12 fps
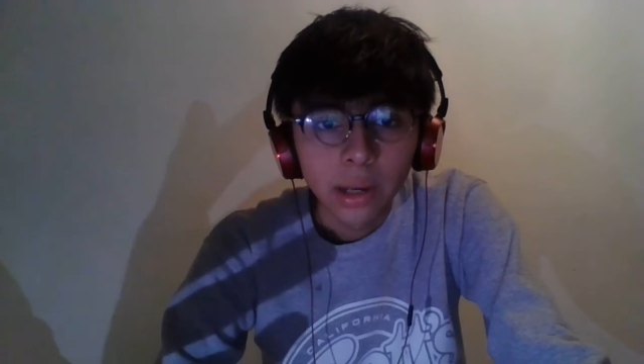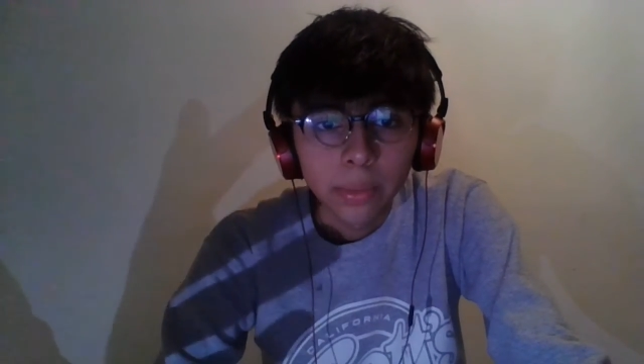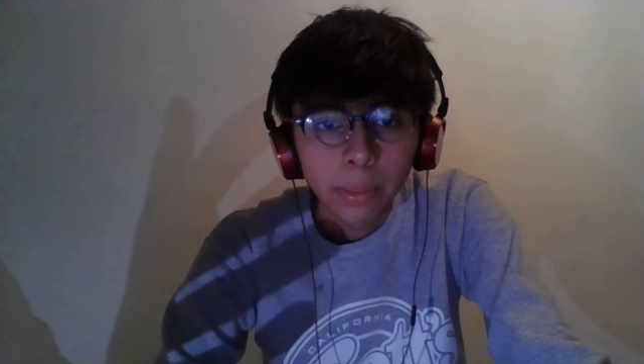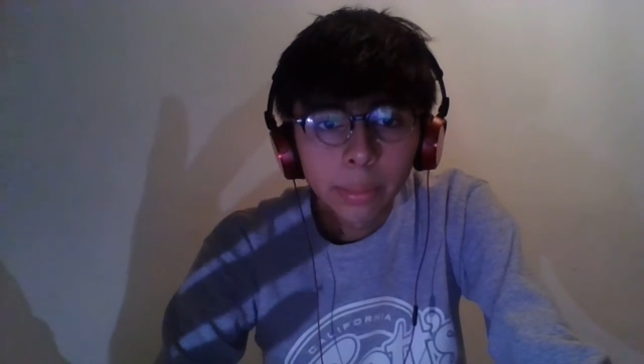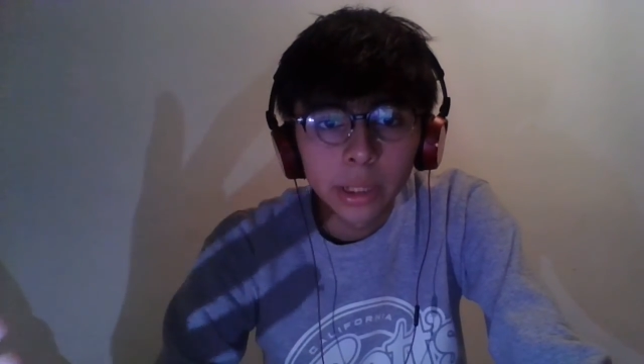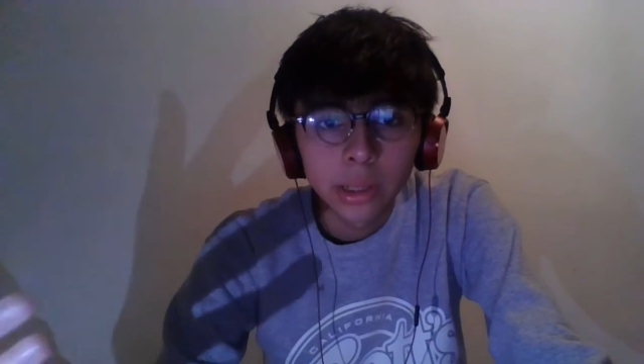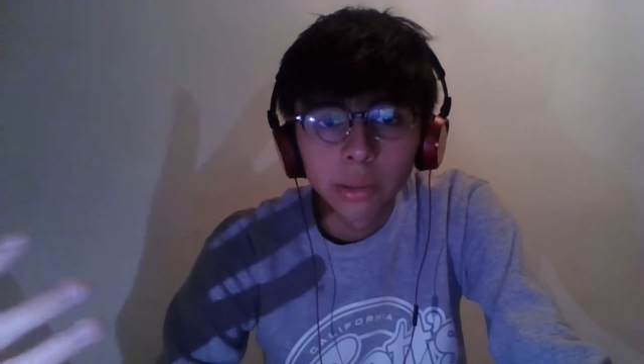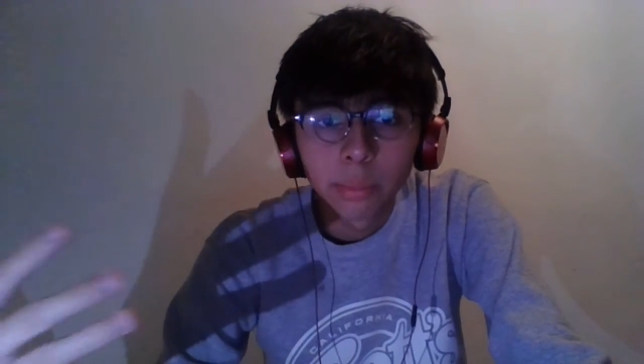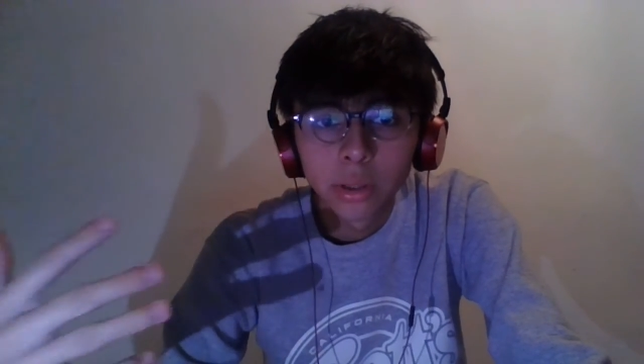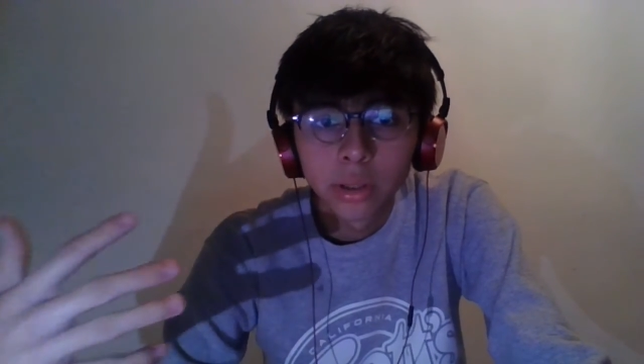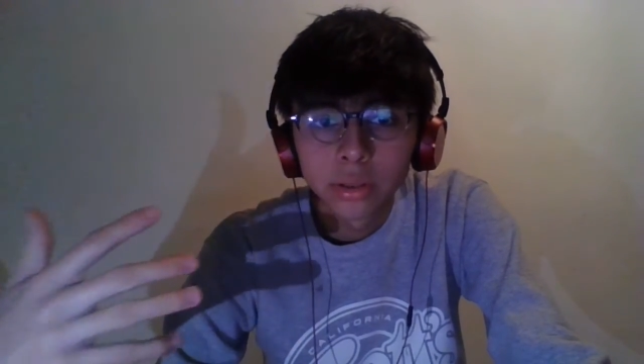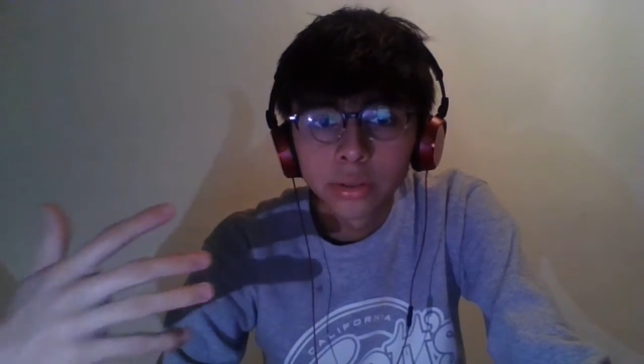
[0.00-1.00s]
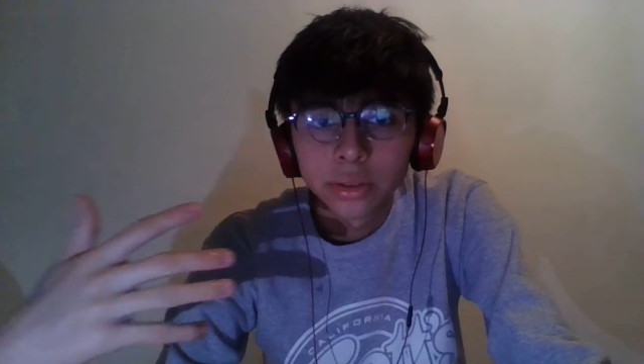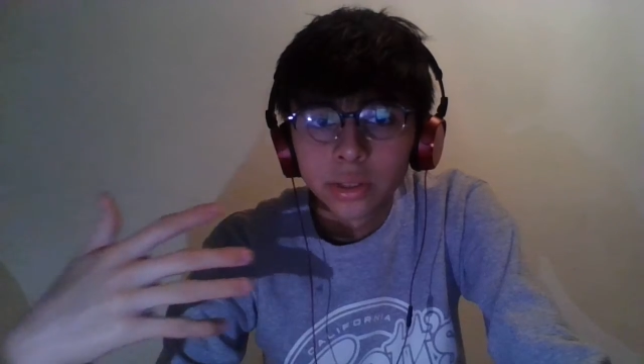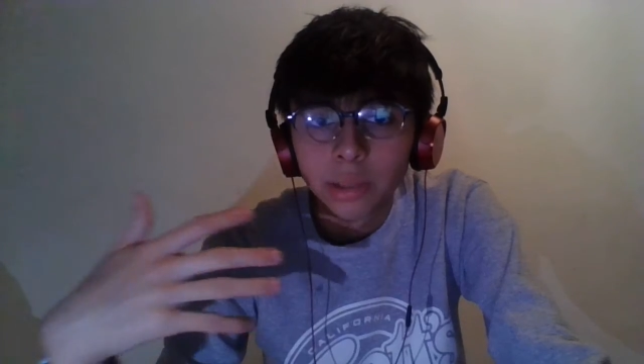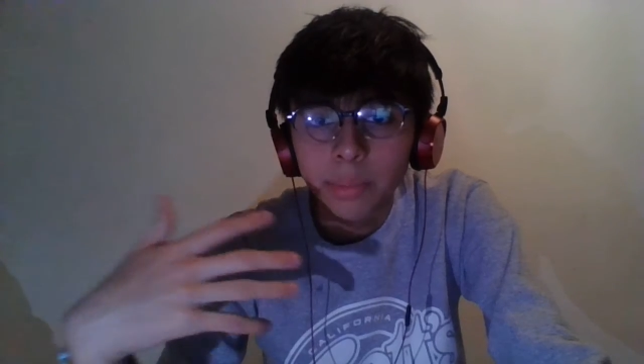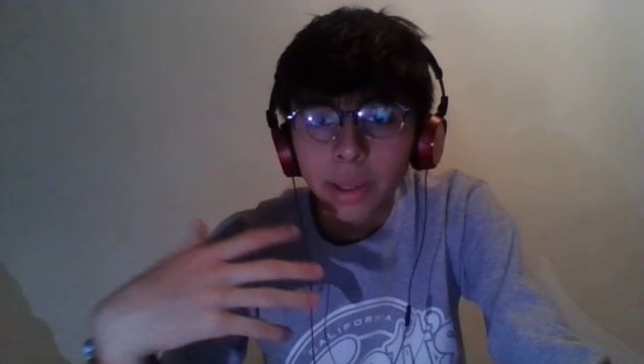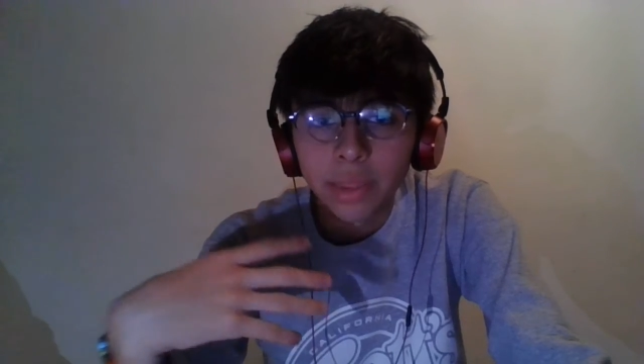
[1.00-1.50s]
I repeat the
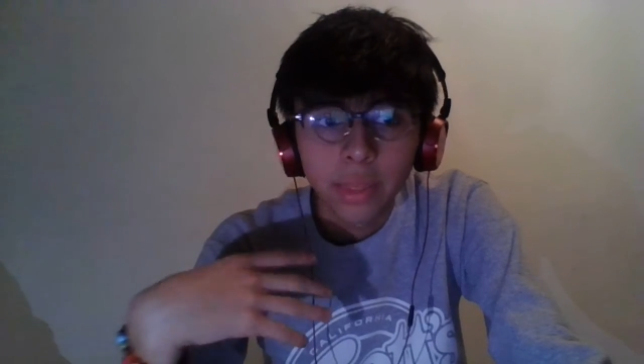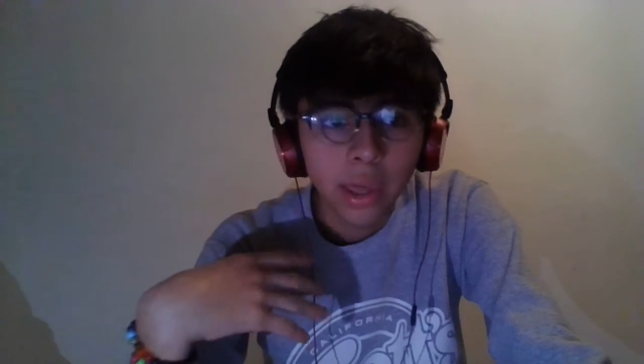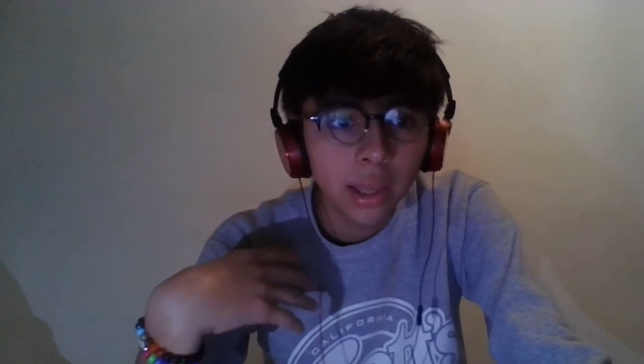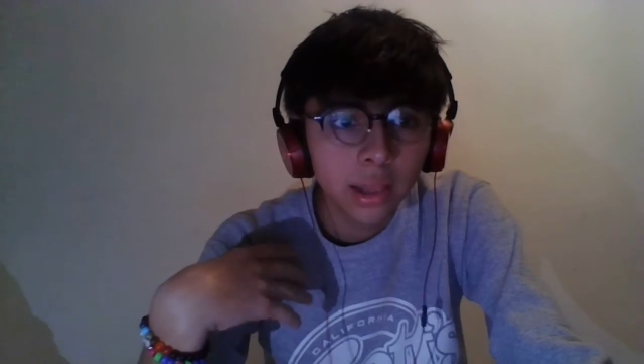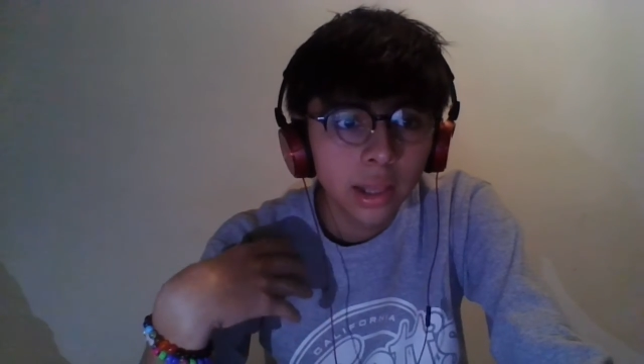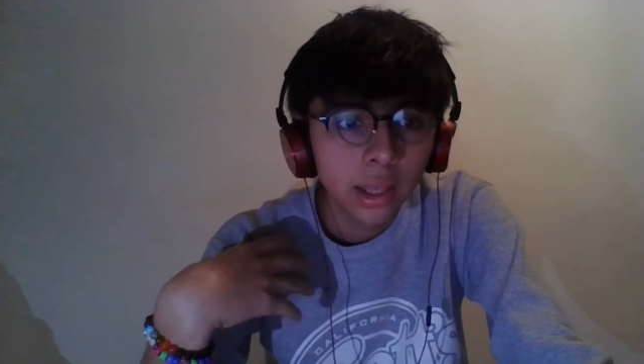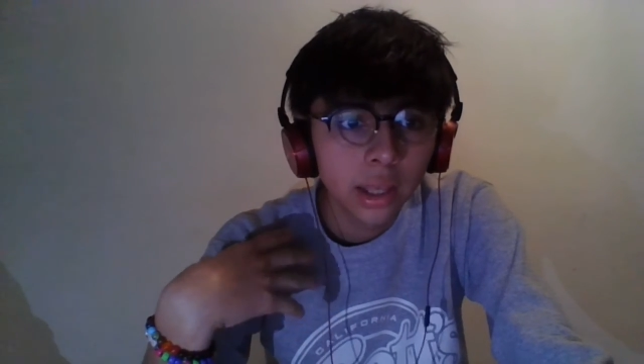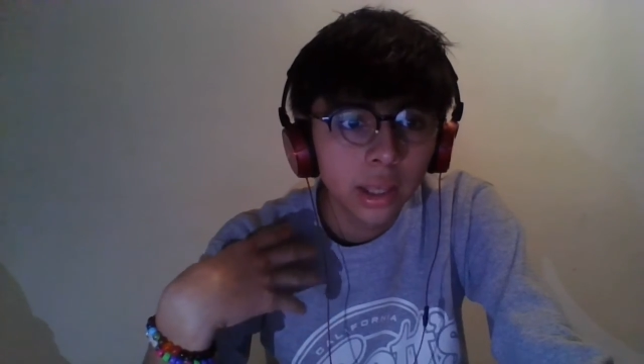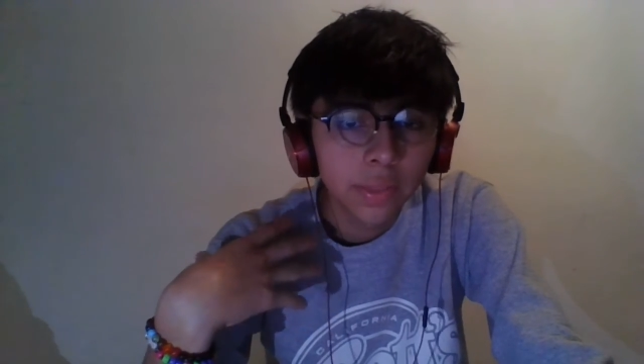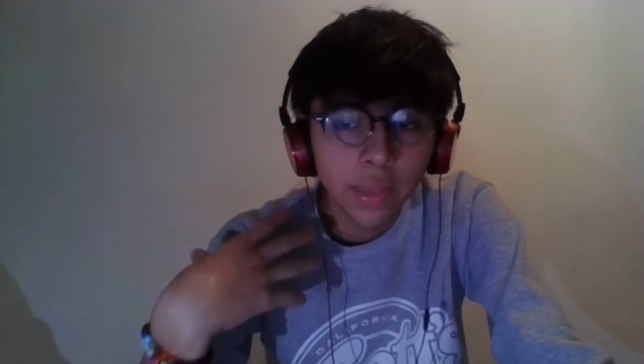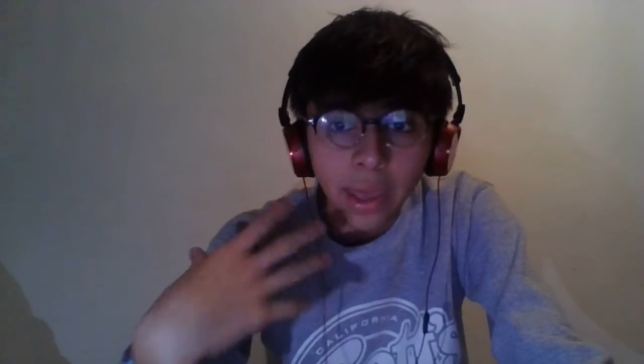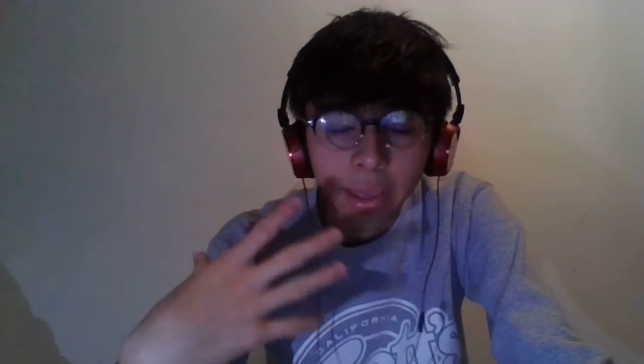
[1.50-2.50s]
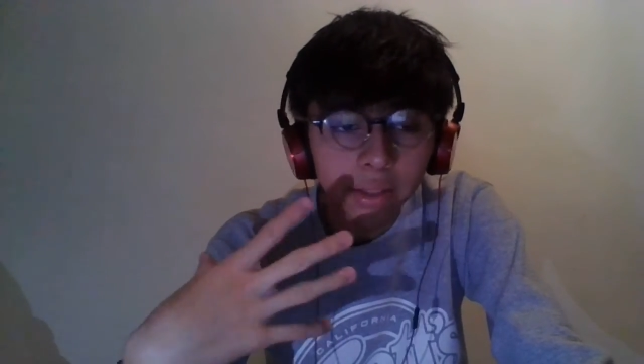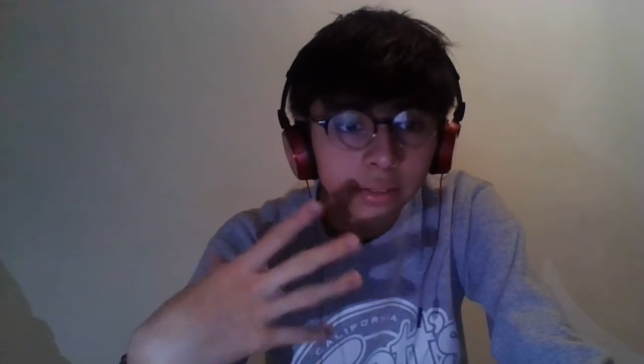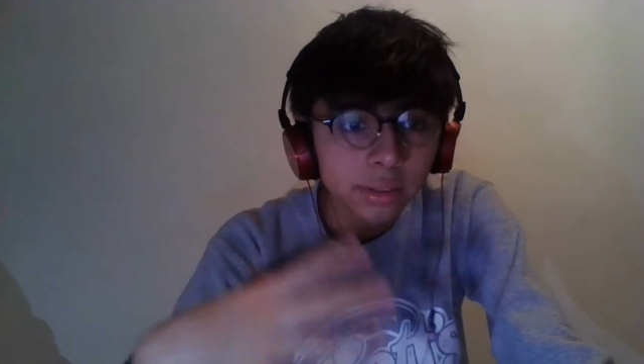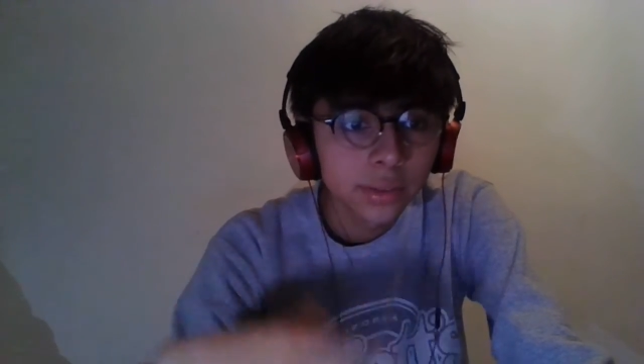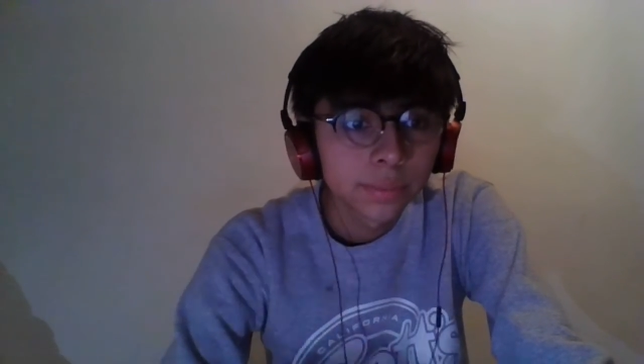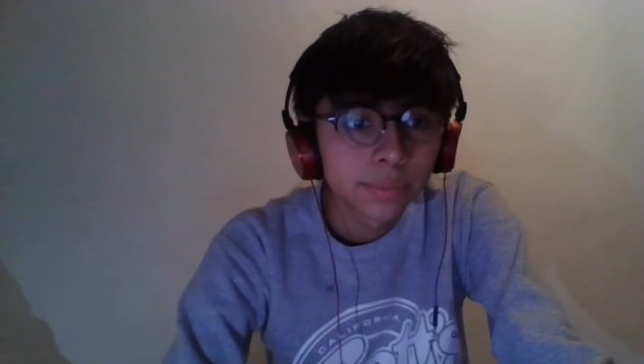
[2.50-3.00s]
most in my daily
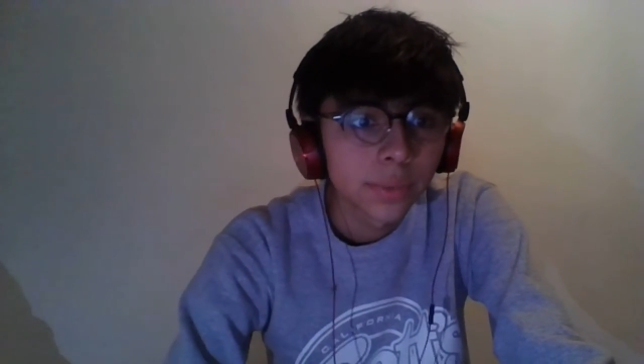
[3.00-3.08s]
days,